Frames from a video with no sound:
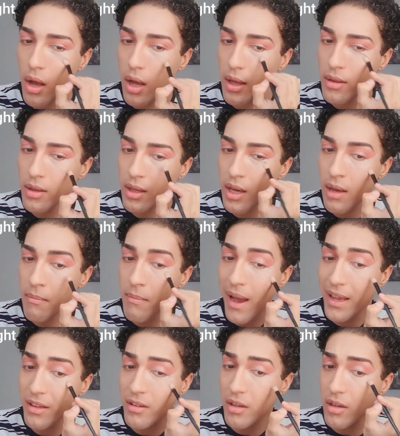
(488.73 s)
I think I
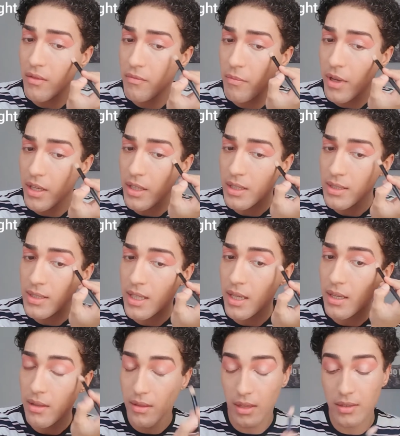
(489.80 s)
might have, but I didn't say
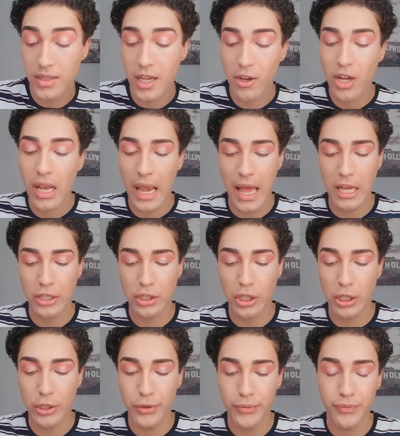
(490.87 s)
anything, so I got lash
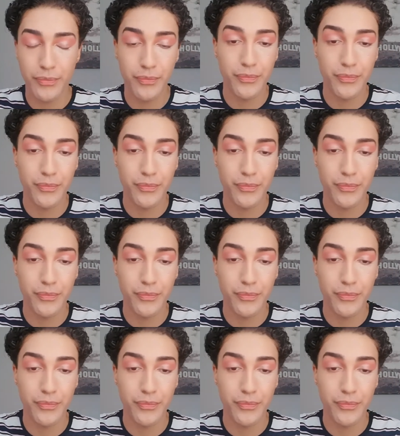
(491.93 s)
glue.